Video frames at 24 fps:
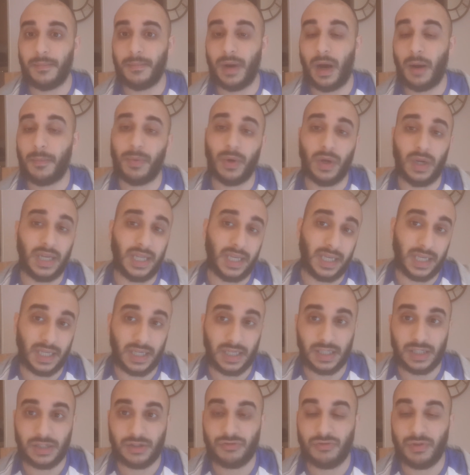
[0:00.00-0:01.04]
I'll put a link in
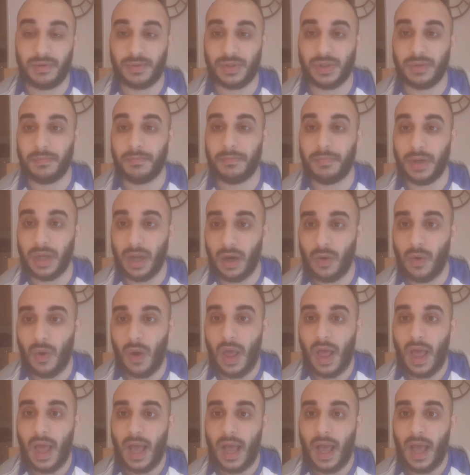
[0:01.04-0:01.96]
the description below.